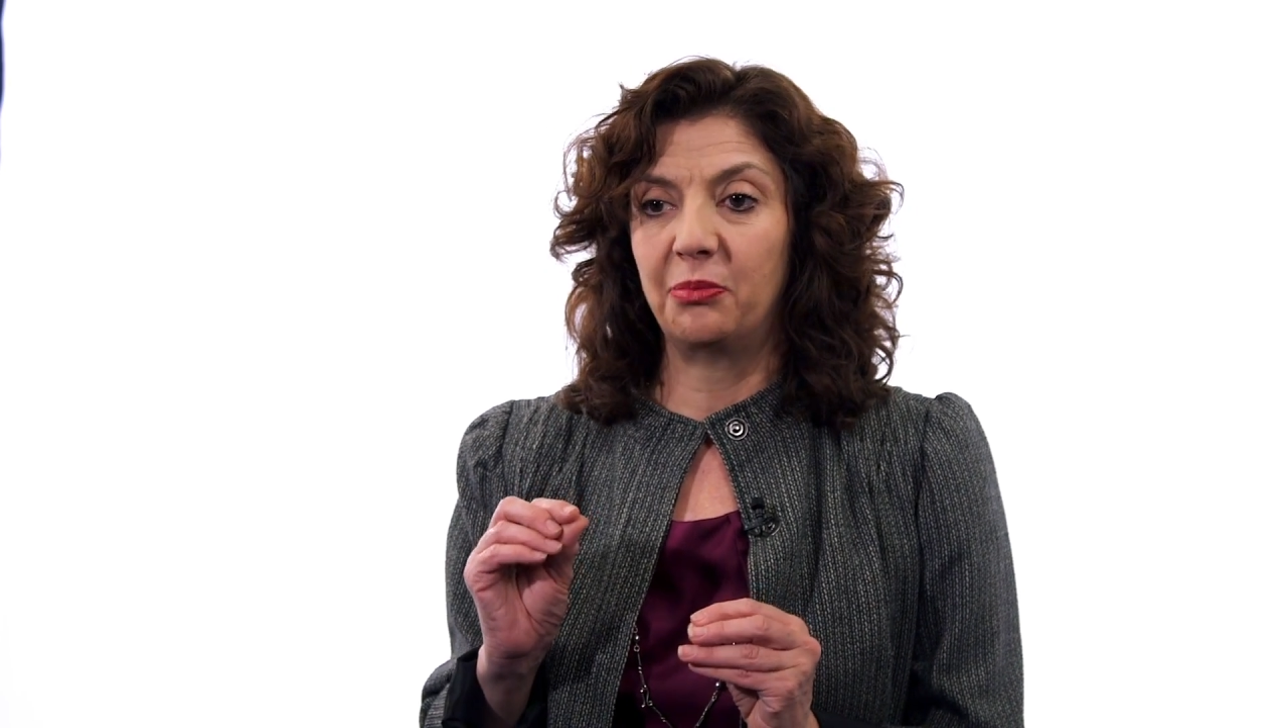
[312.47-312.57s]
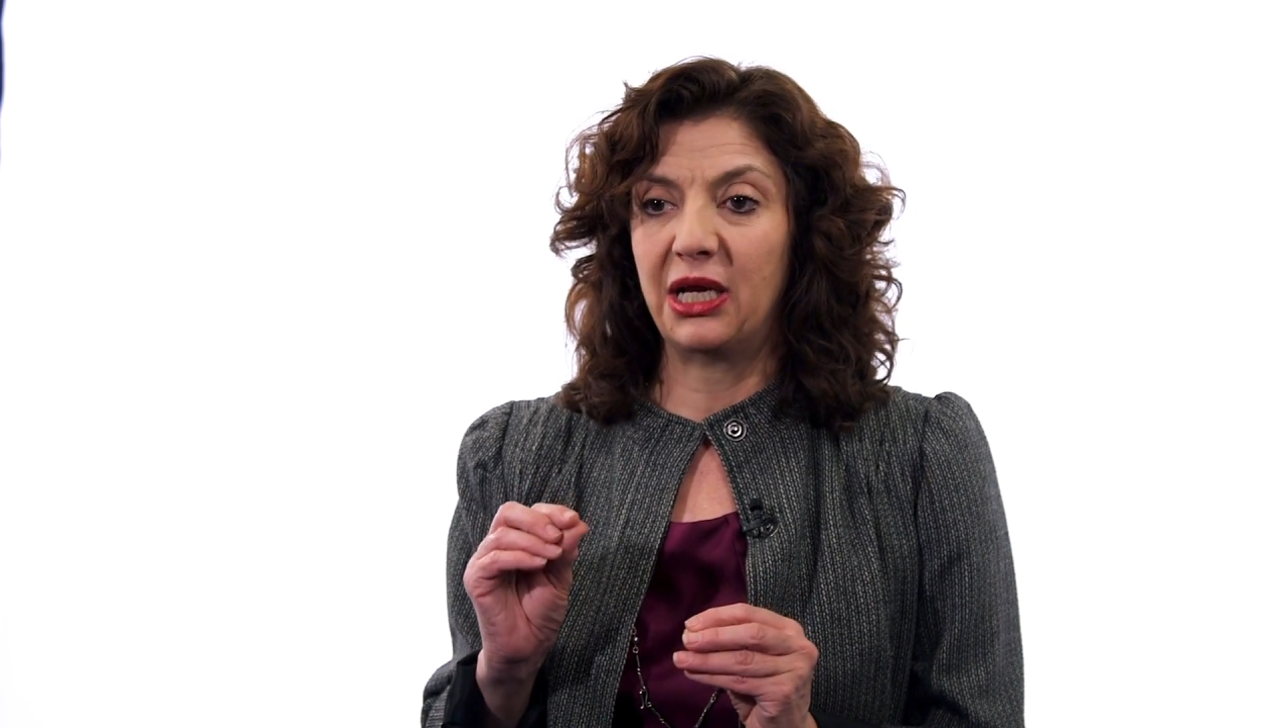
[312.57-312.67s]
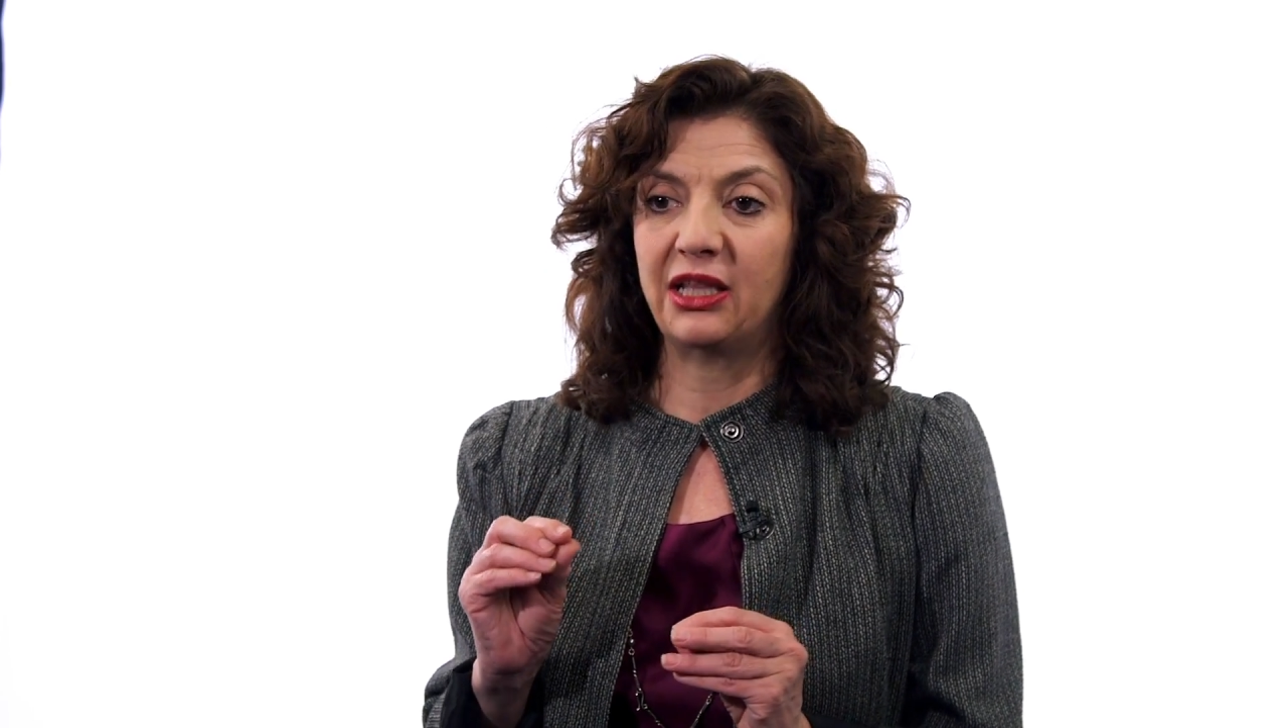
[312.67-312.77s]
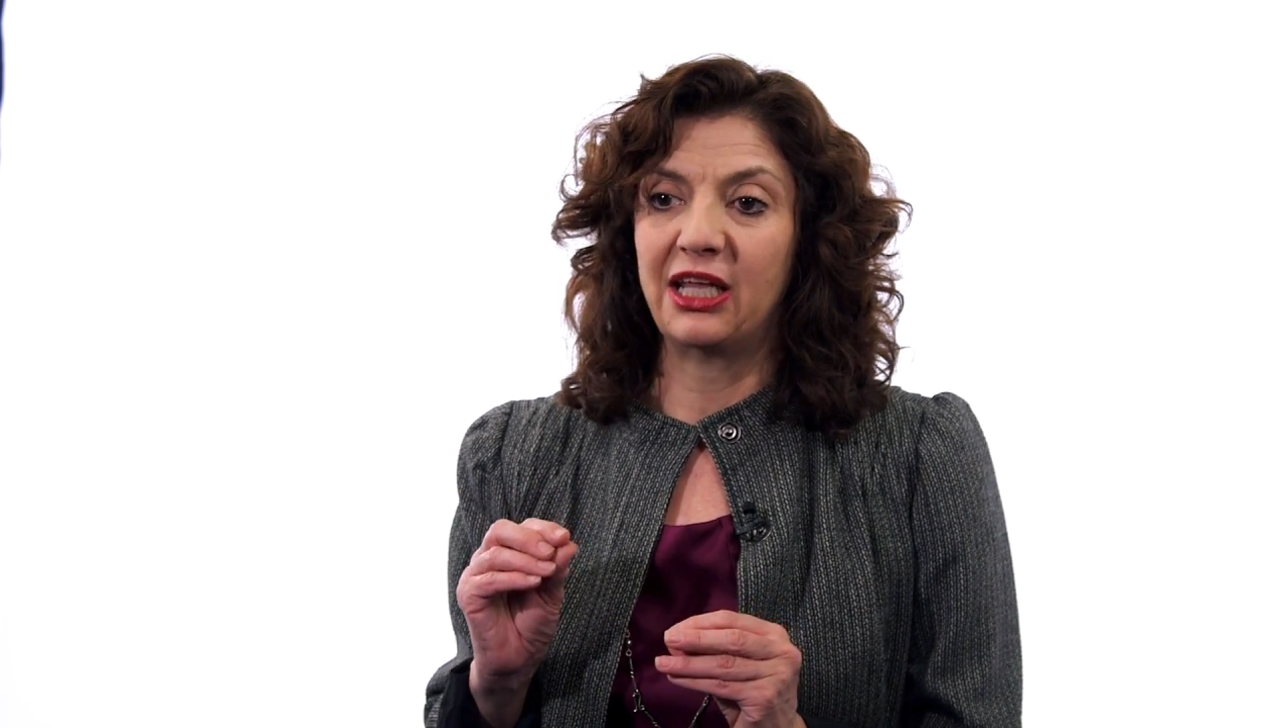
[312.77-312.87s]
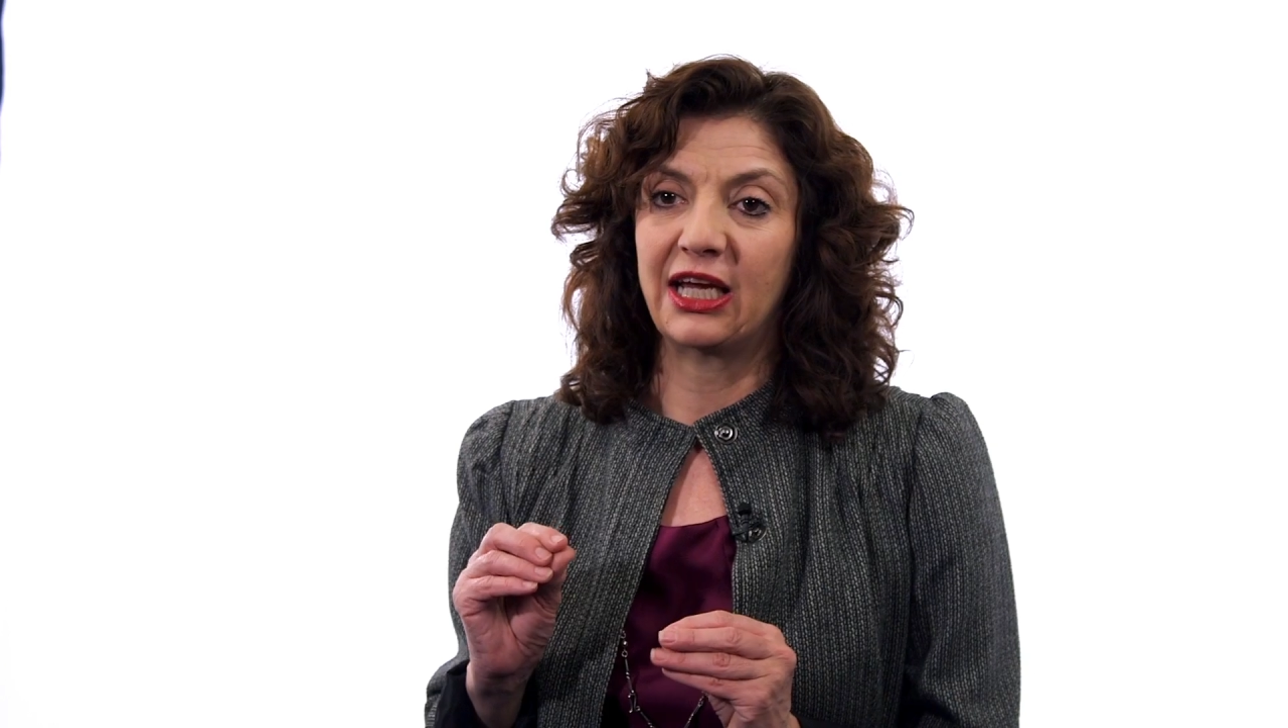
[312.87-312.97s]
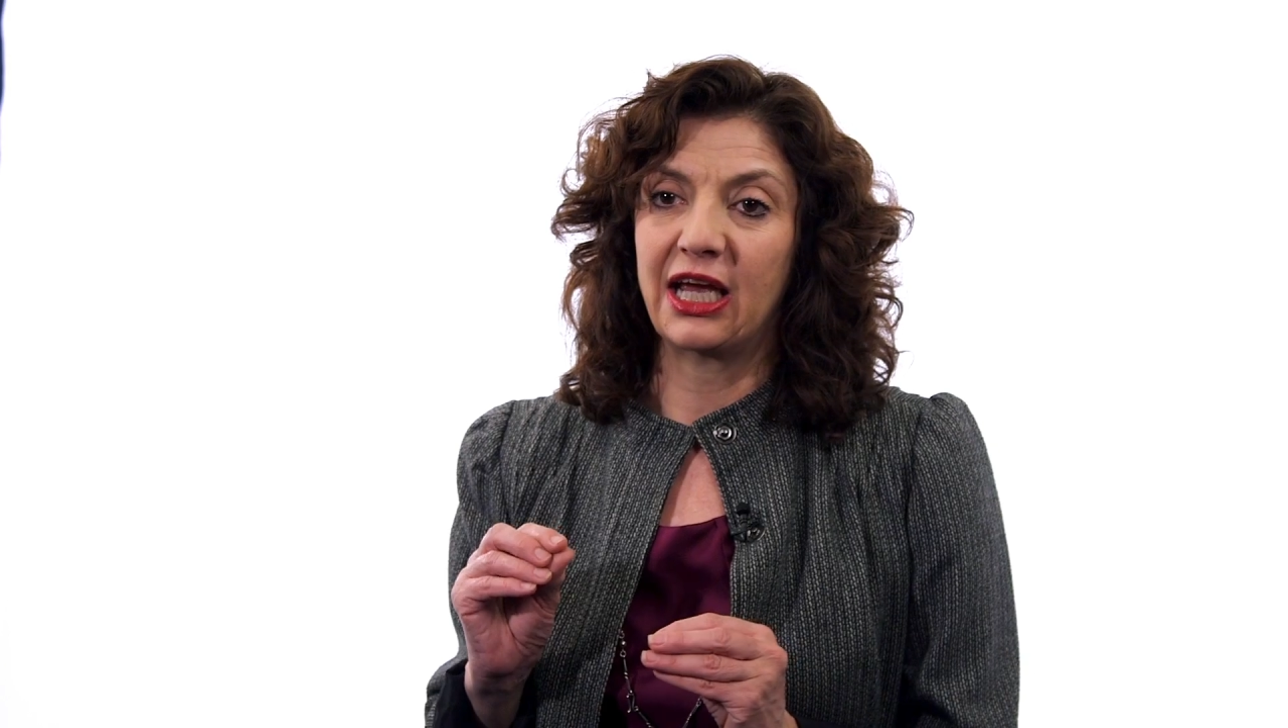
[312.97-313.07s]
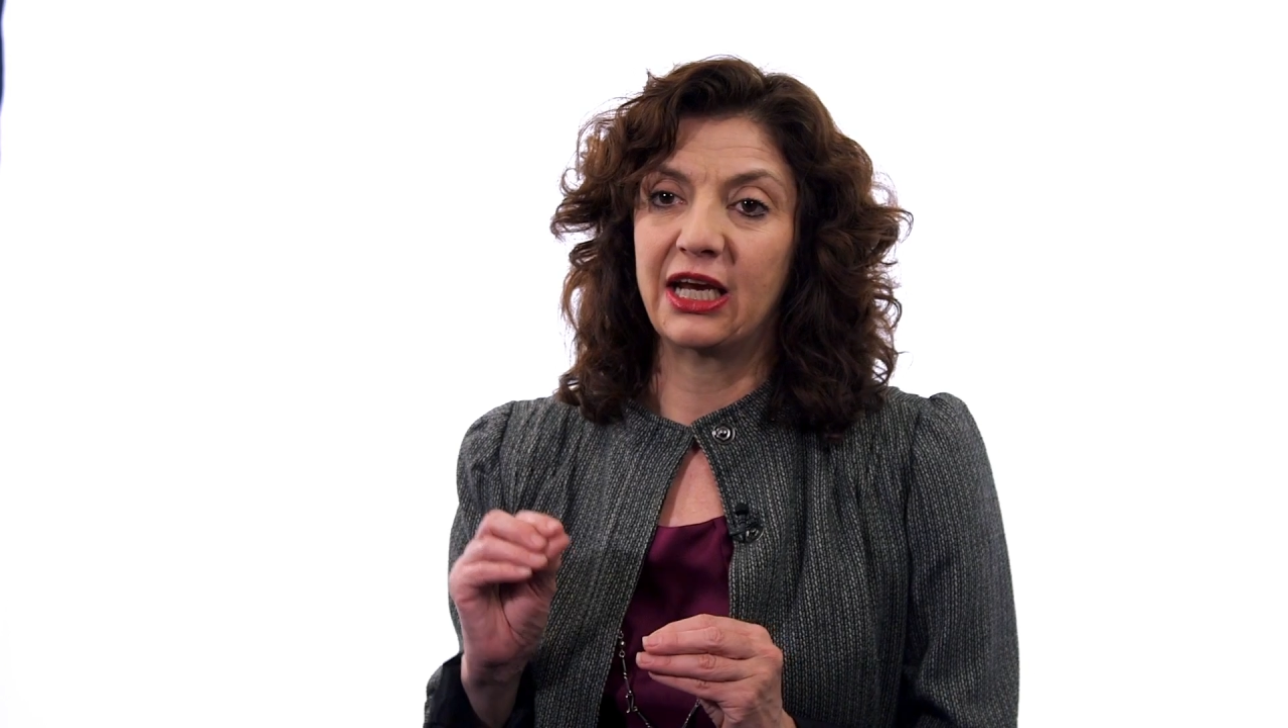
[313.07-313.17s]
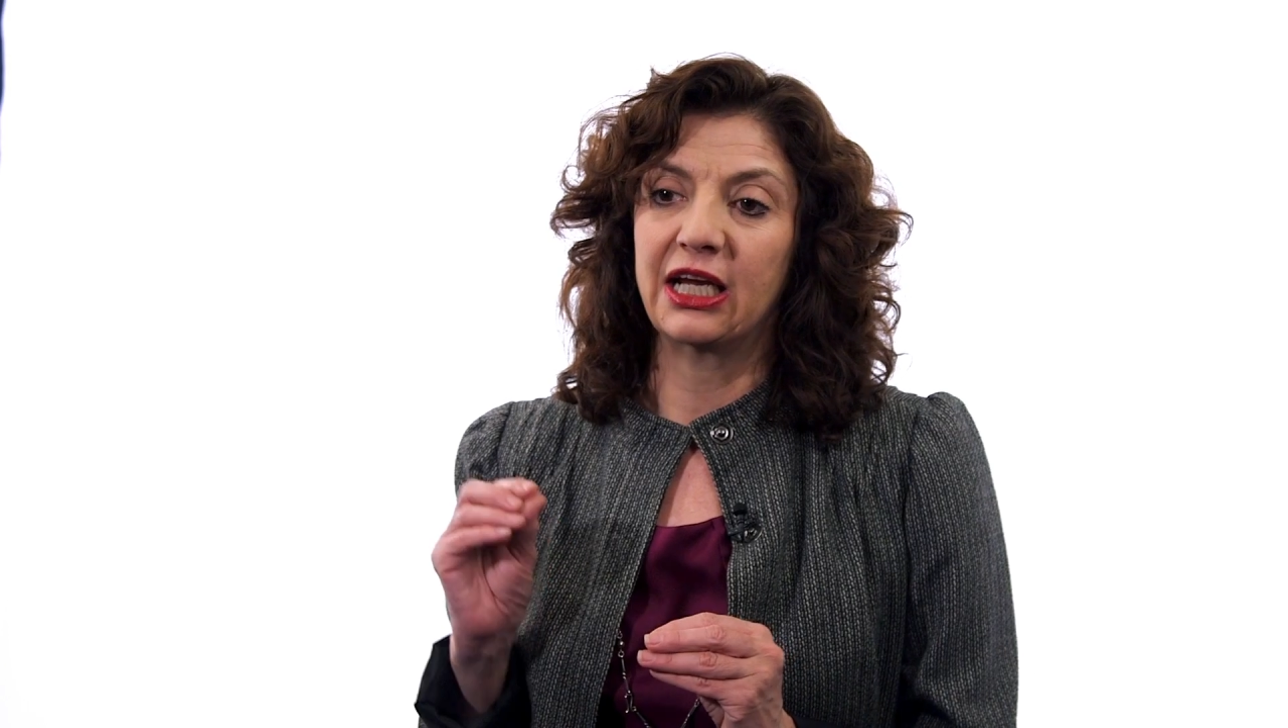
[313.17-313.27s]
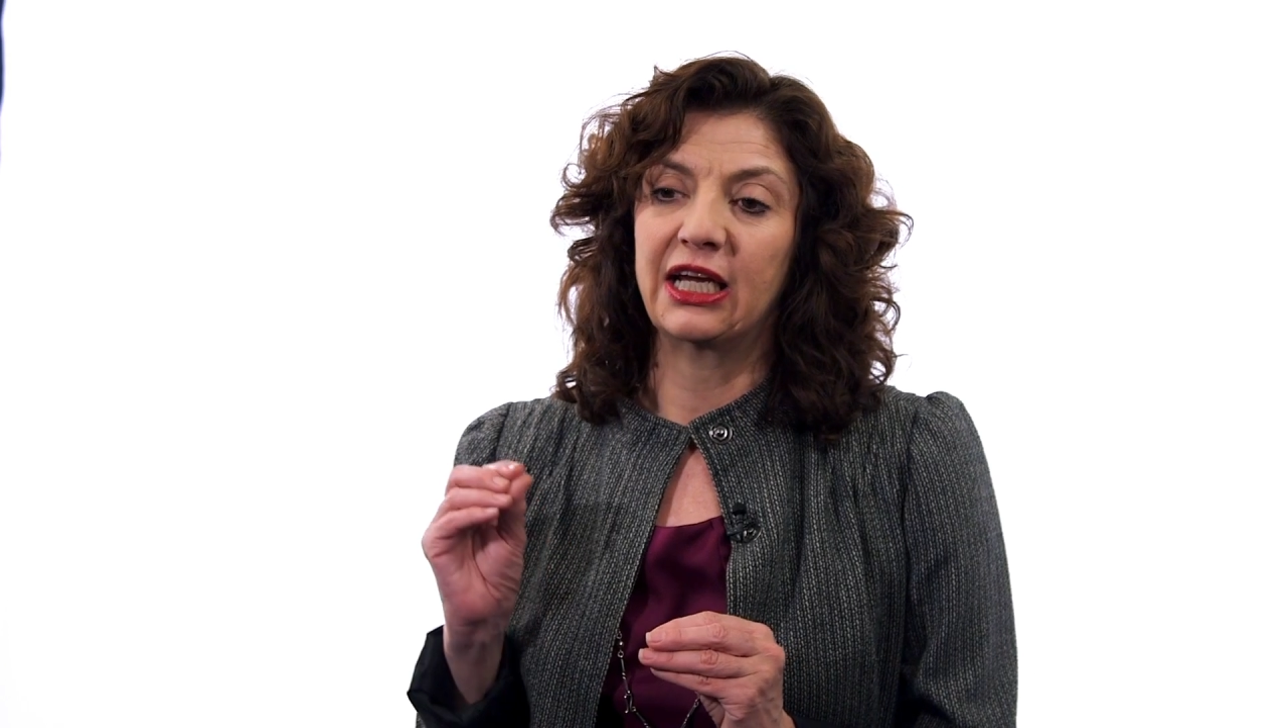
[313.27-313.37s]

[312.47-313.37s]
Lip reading: mean they're getting